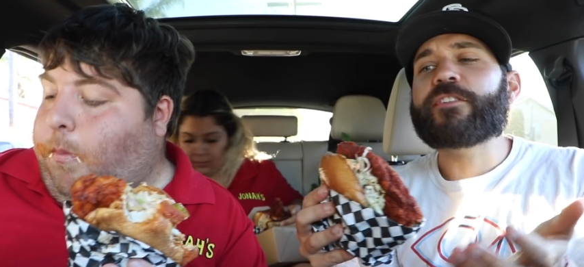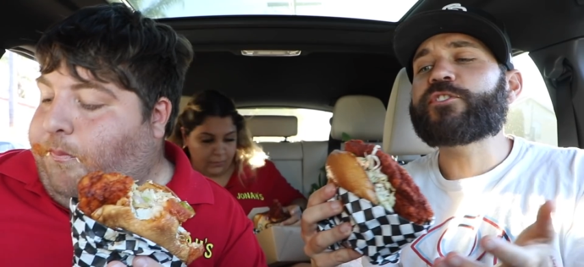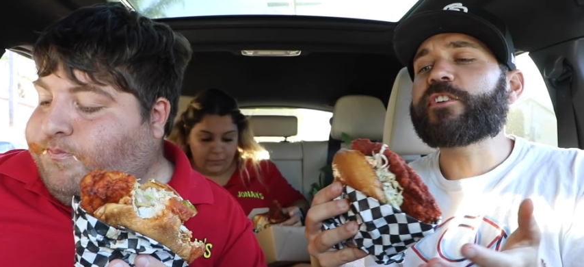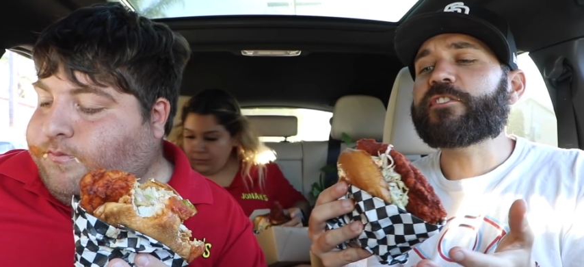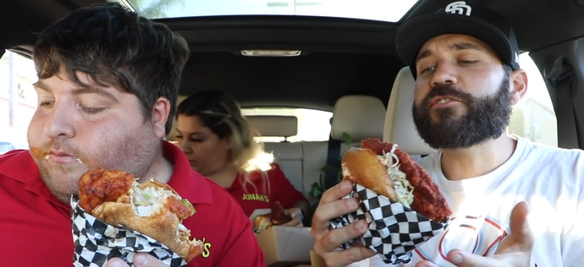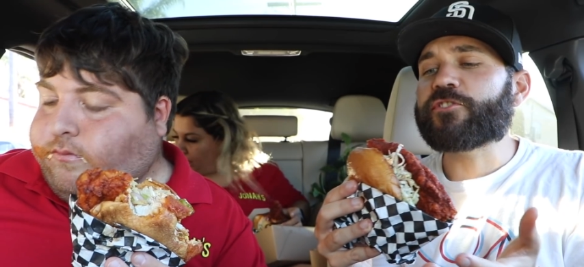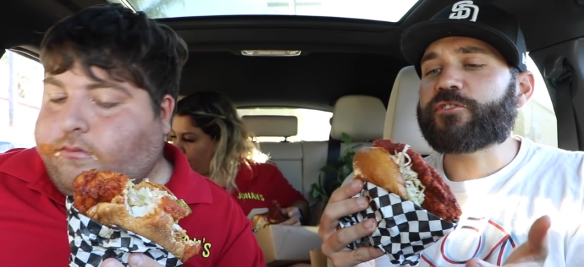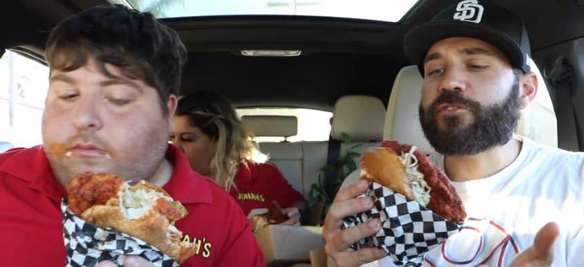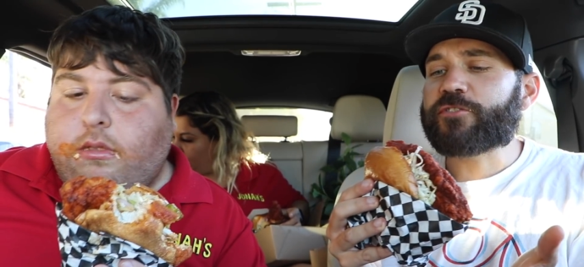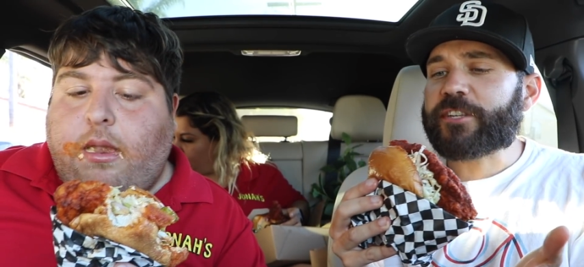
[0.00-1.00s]
Speaker 1: The chicken is just
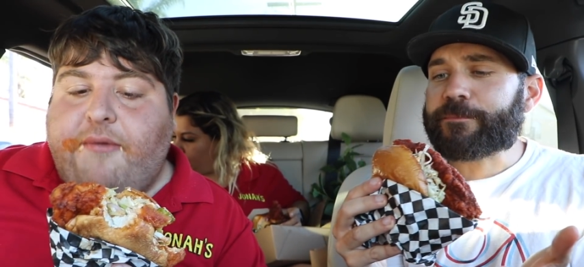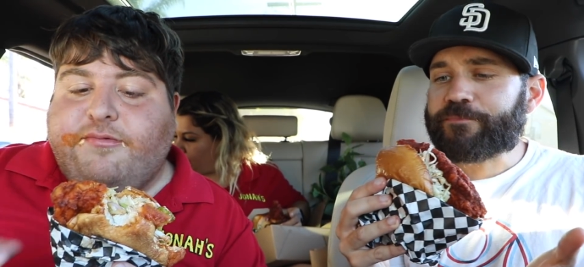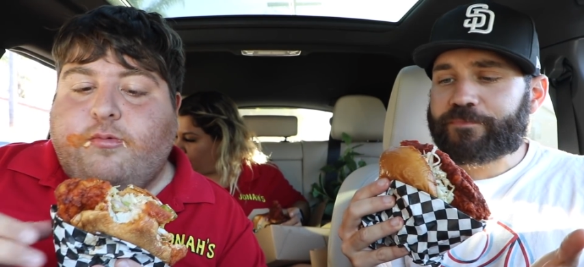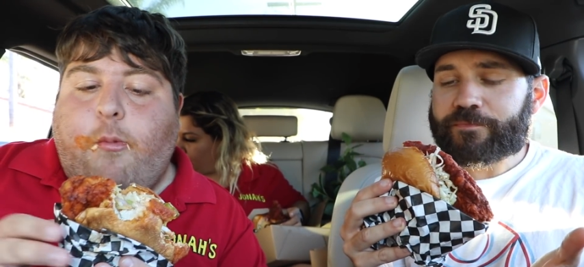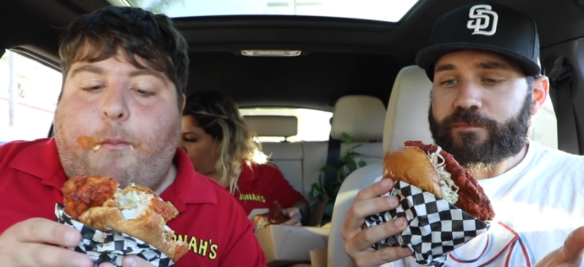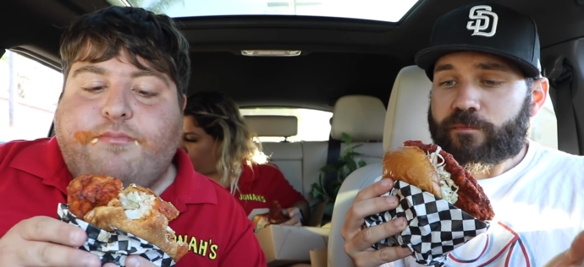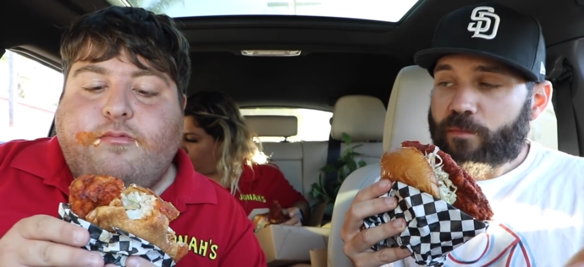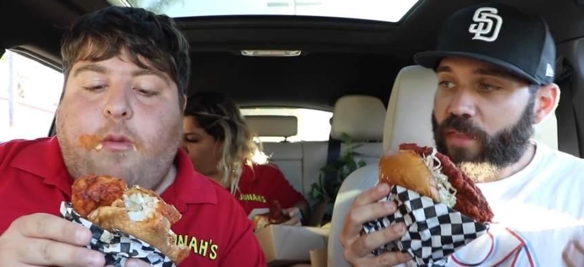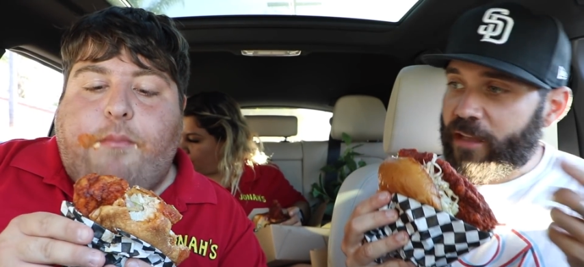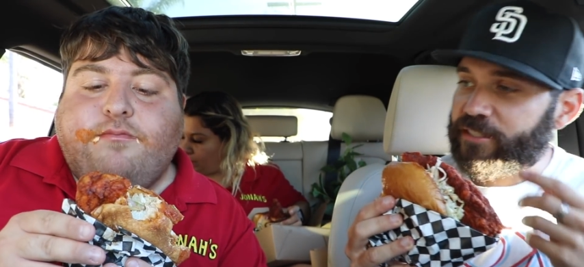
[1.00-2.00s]
juicy.
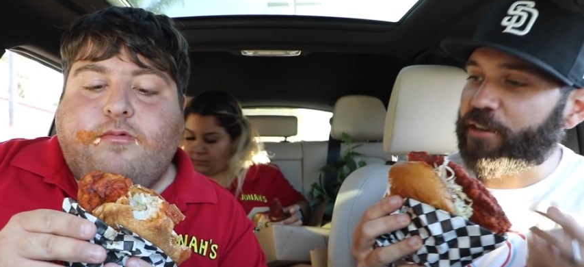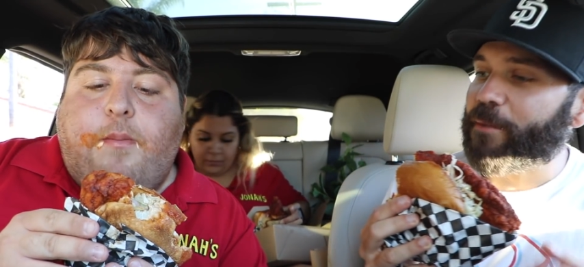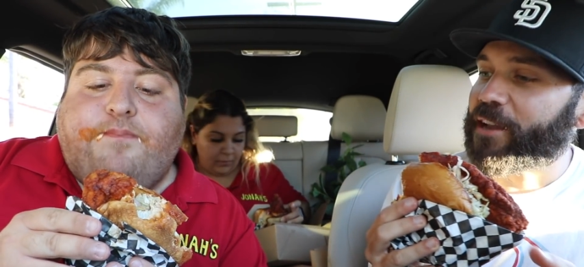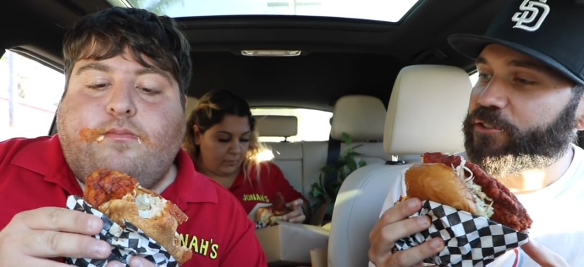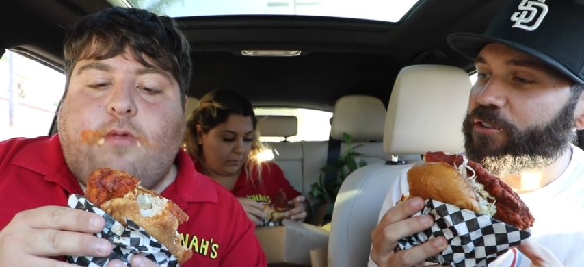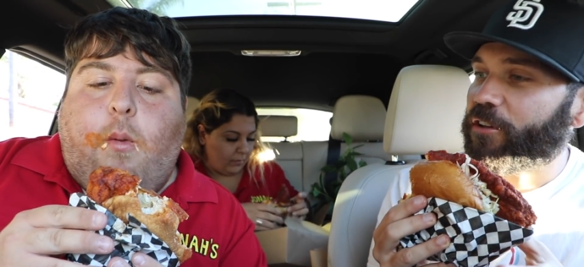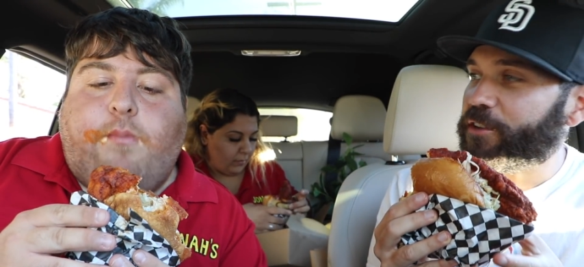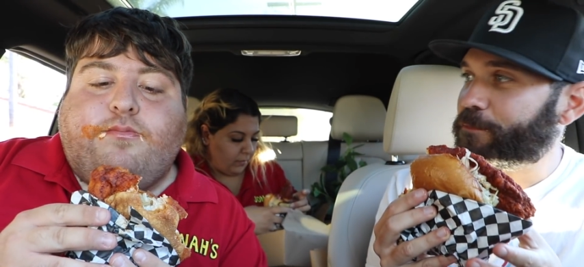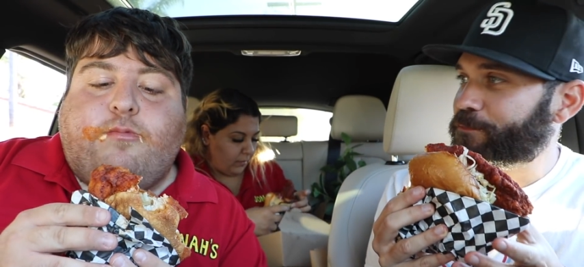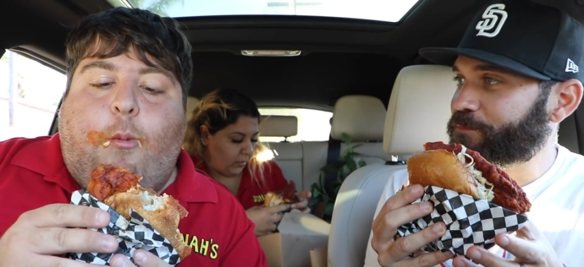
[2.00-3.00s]
Is that your manager calling
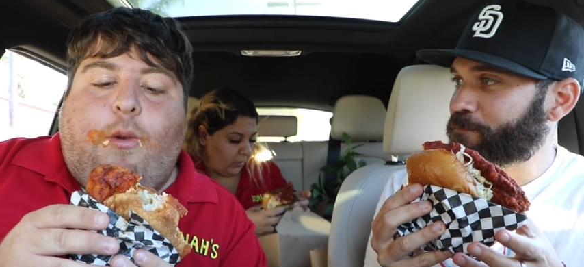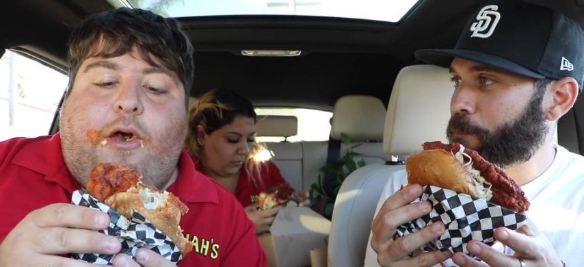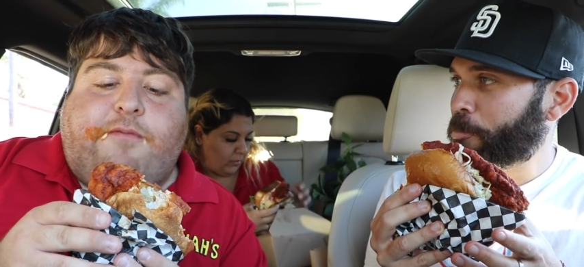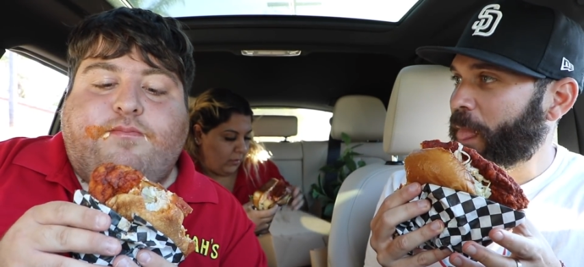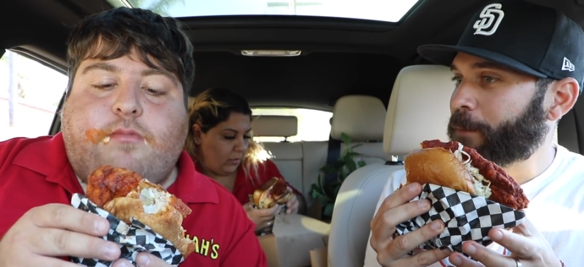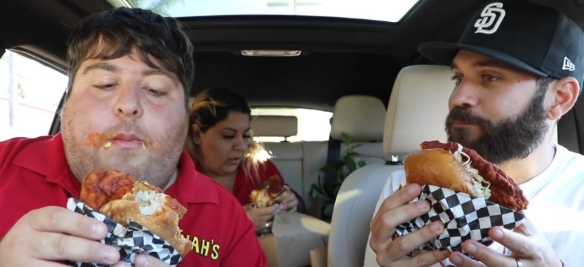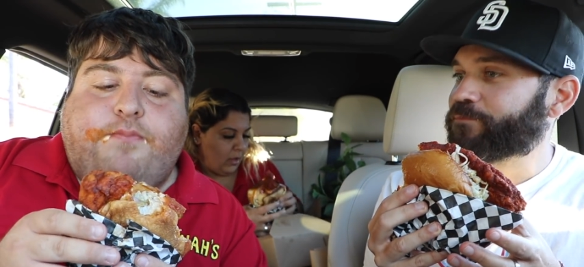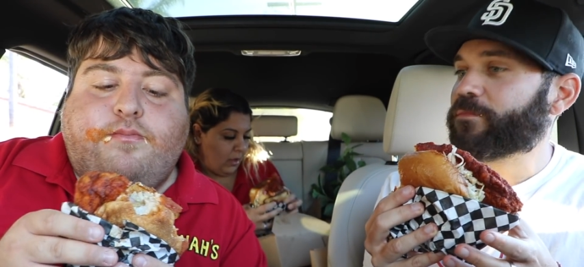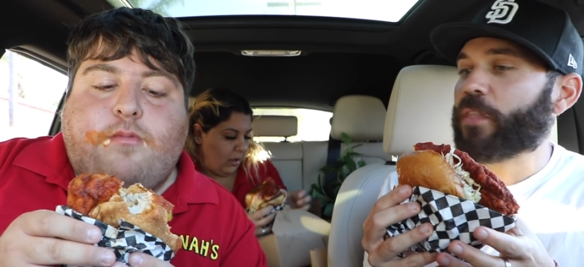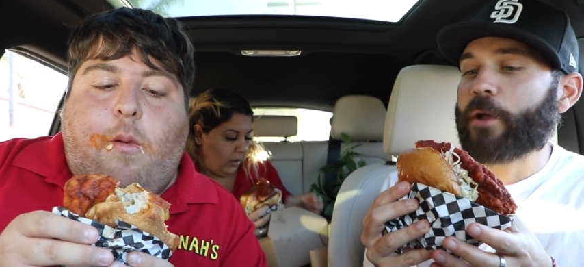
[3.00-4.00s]
you?
Speaker 2: No. Well,
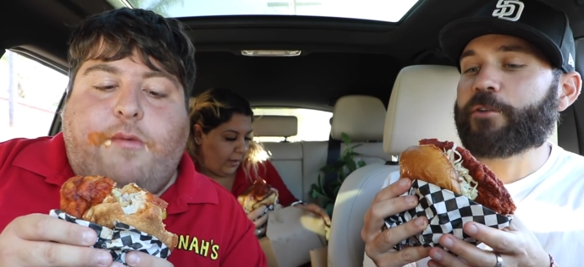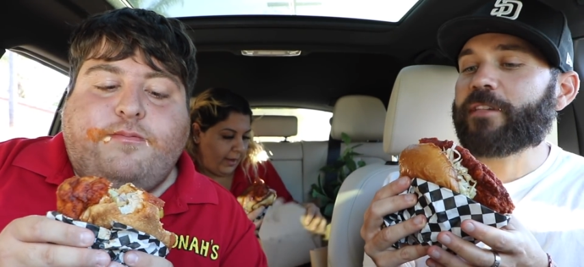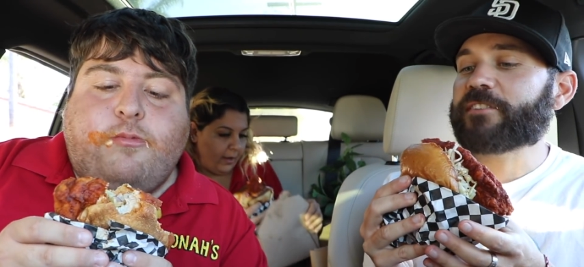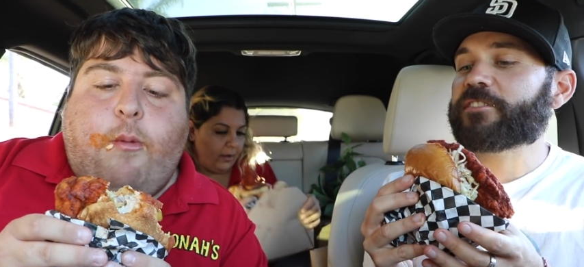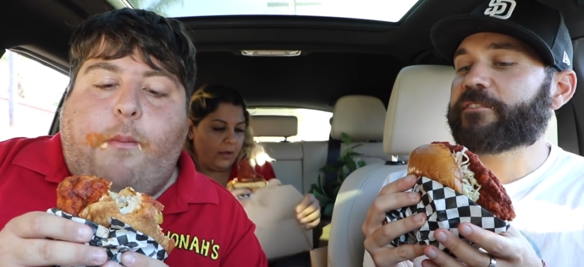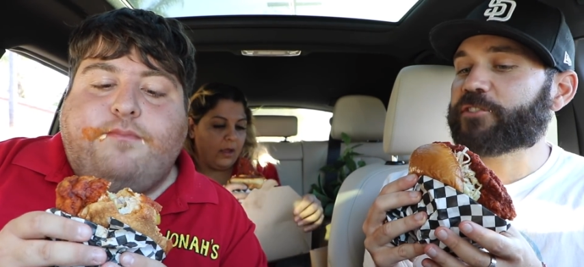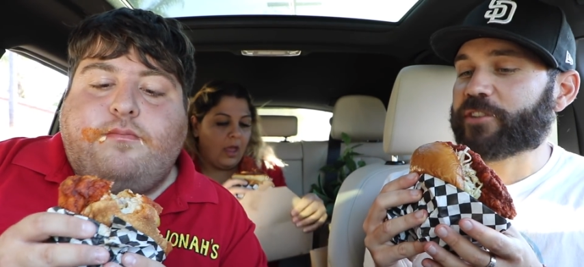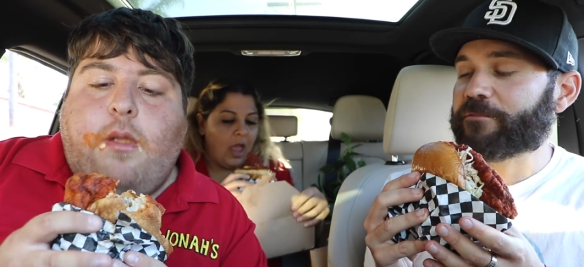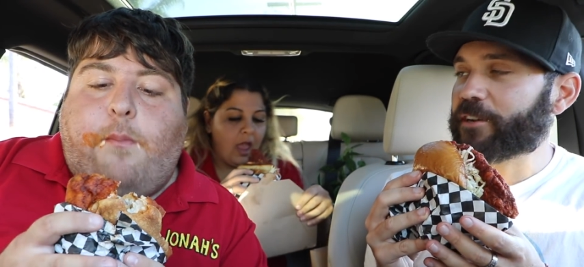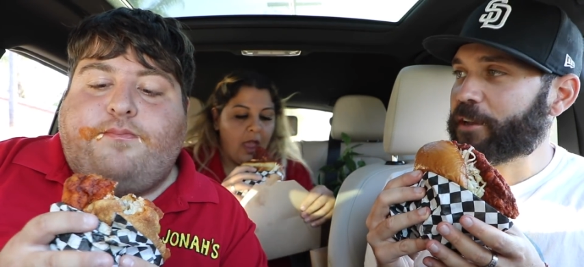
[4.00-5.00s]
are you okay. allowed to leave your
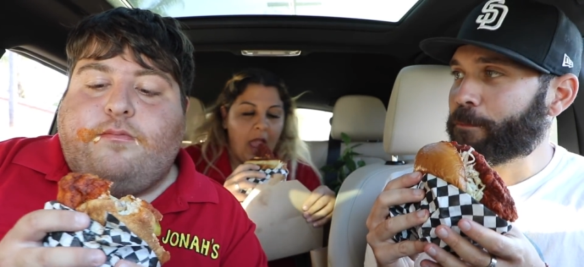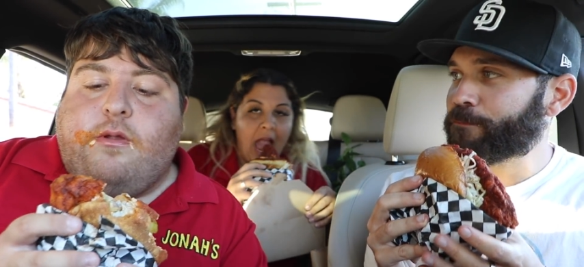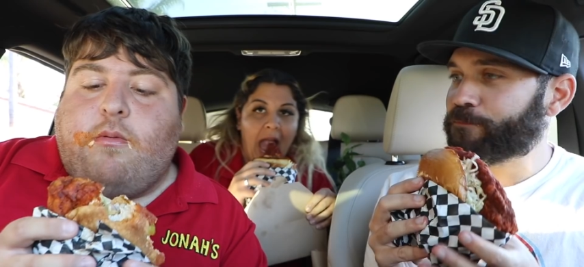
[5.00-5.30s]
shift right now?